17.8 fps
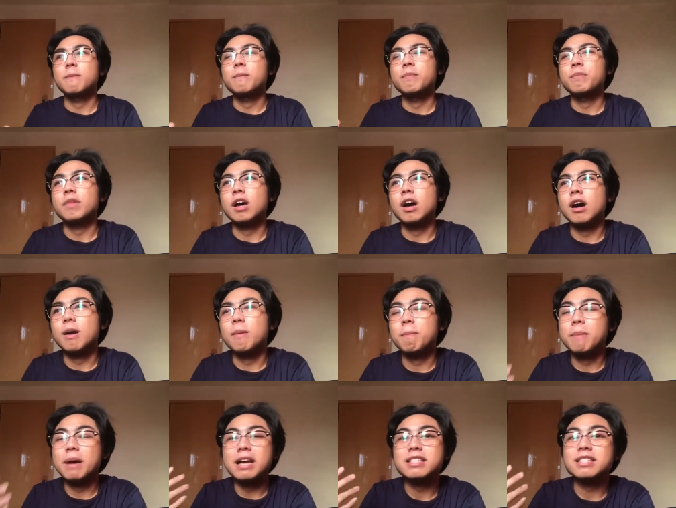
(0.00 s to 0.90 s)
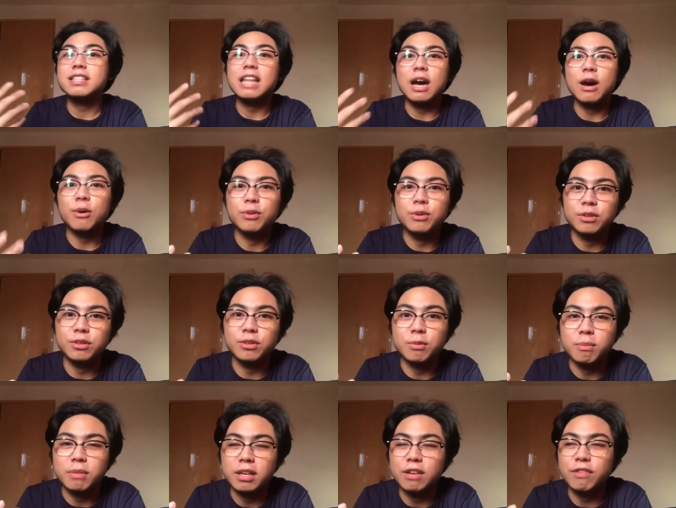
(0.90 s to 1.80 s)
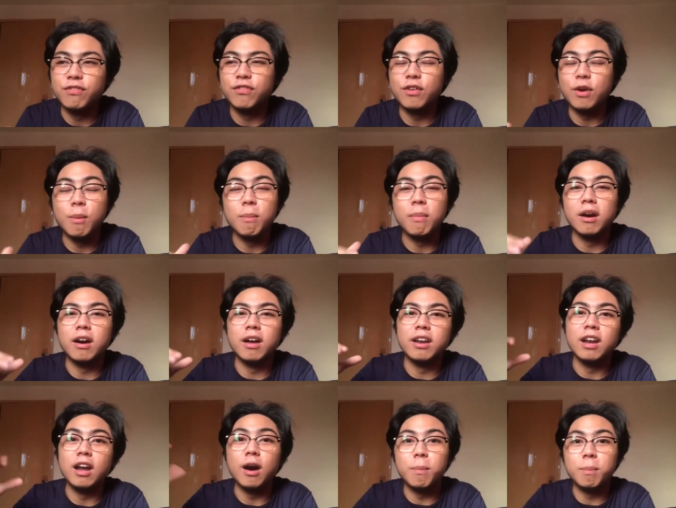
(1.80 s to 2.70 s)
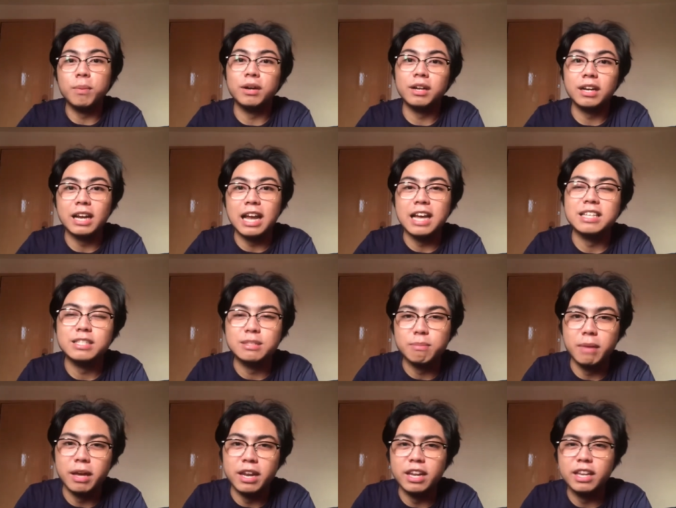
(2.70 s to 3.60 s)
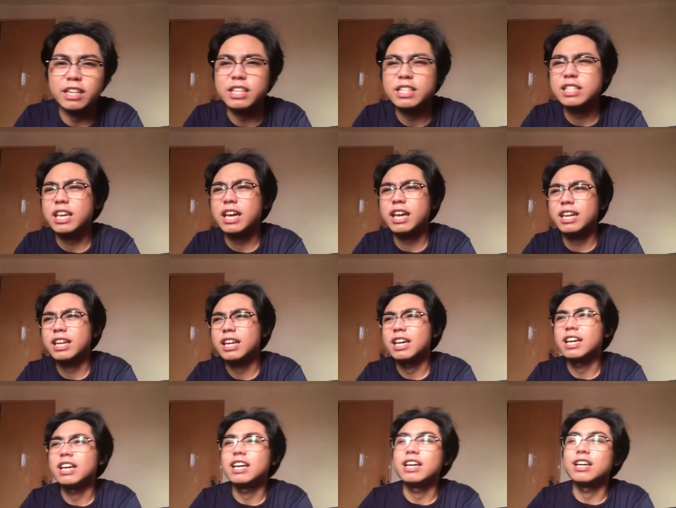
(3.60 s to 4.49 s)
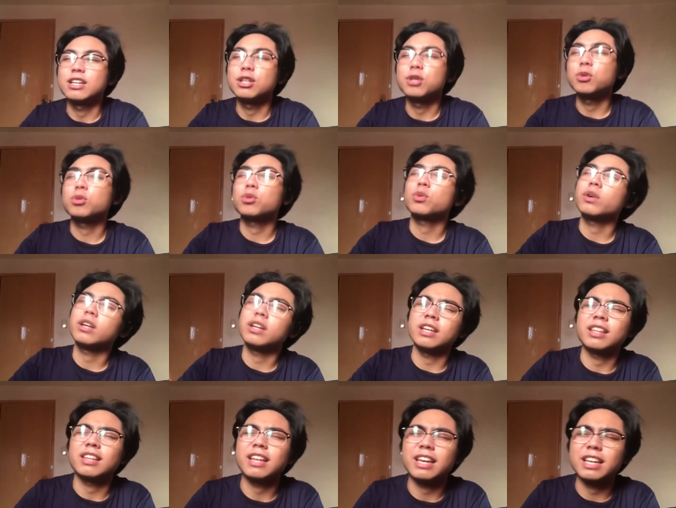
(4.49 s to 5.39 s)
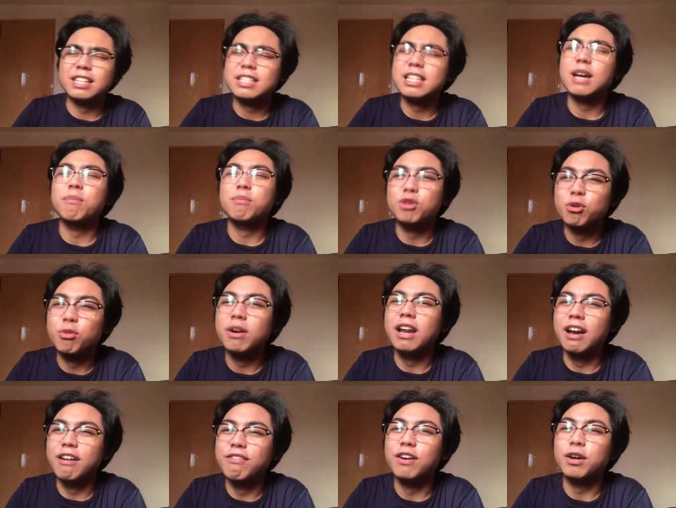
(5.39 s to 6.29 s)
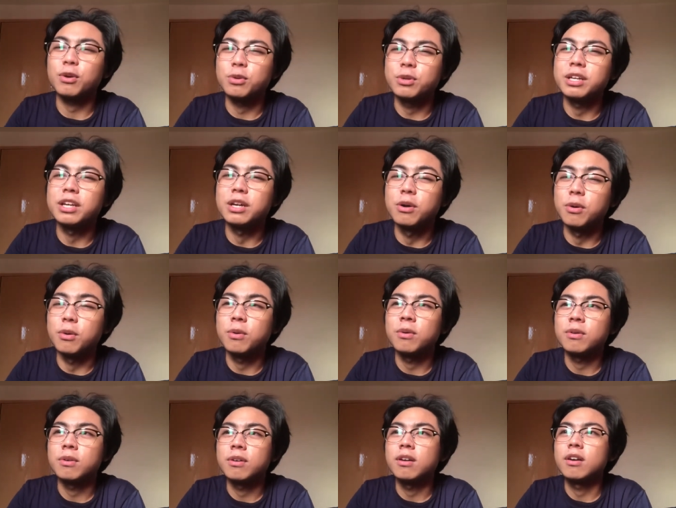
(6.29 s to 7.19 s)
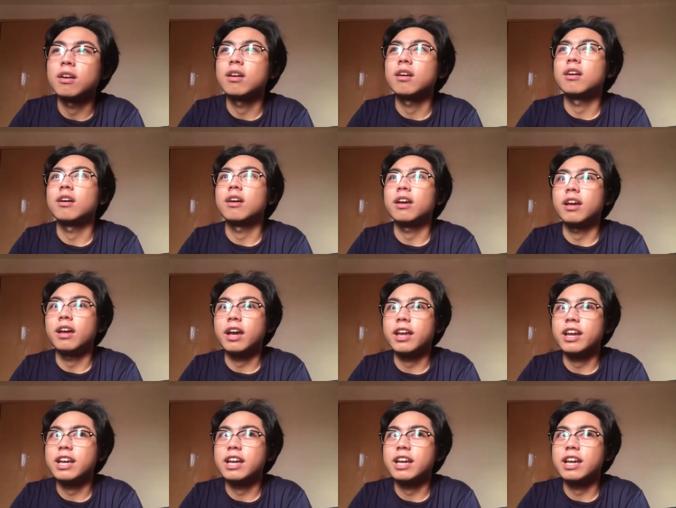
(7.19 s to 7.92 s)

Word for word: uh, passed down to me from an upperclassman. And he said, Don't worry, in the exam you will have a codigo. And I